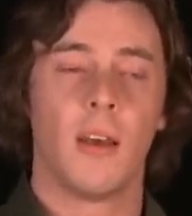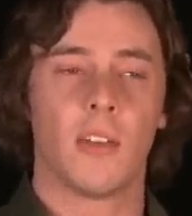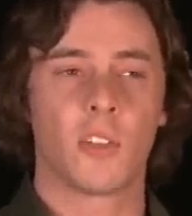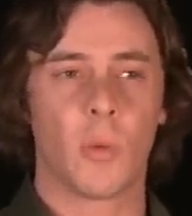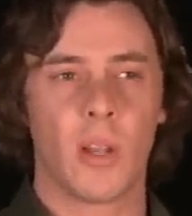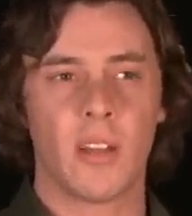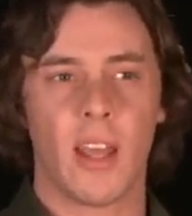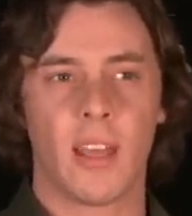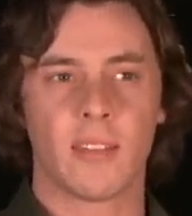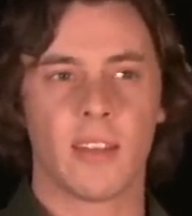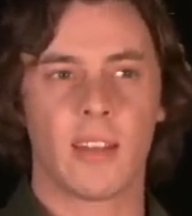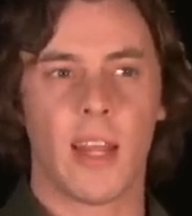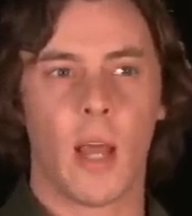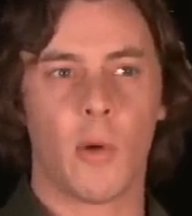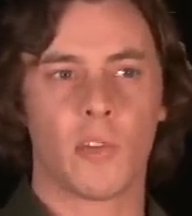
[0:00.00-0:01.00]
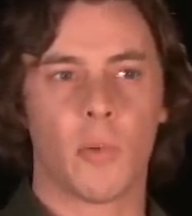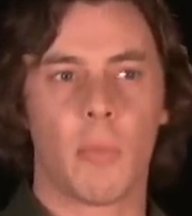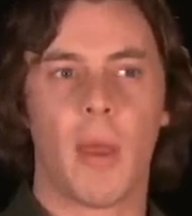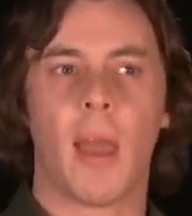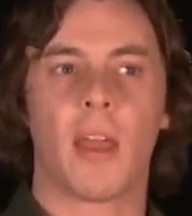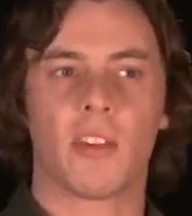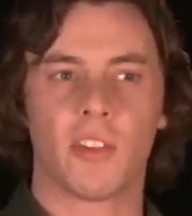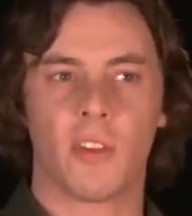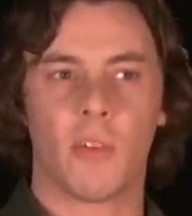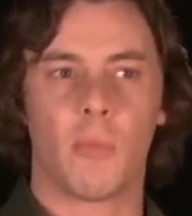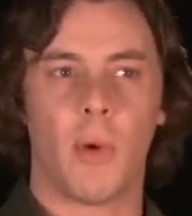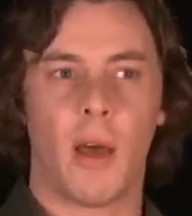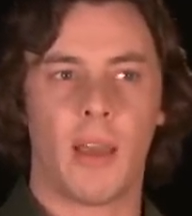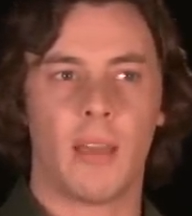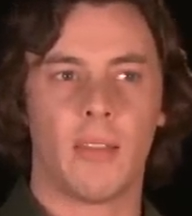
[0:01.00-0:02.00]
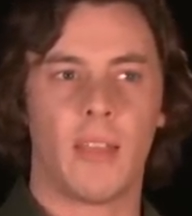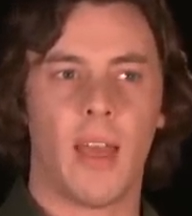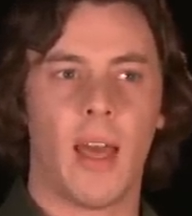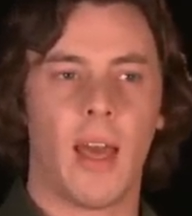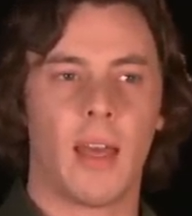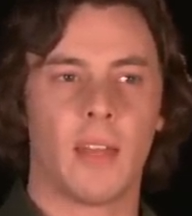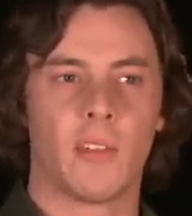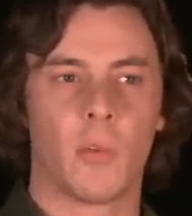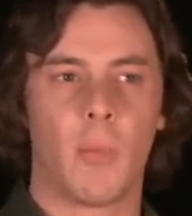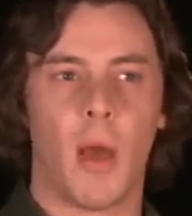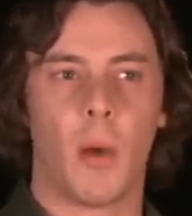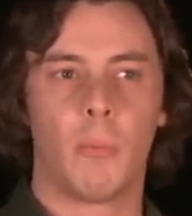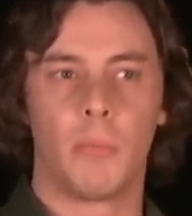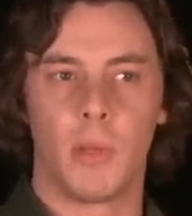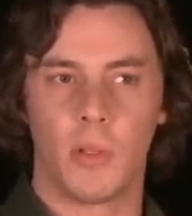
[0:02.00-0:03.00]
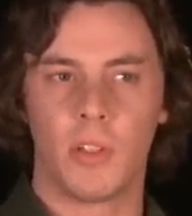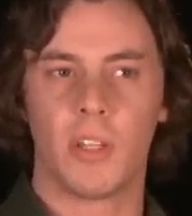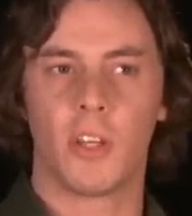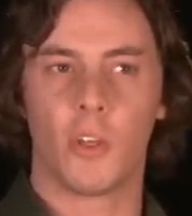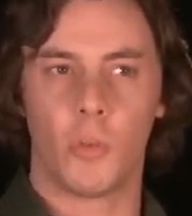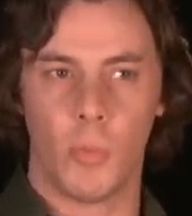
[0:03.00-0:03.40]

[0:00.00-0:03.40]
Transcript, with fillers: Swing dancing now is a passion of mine that is about building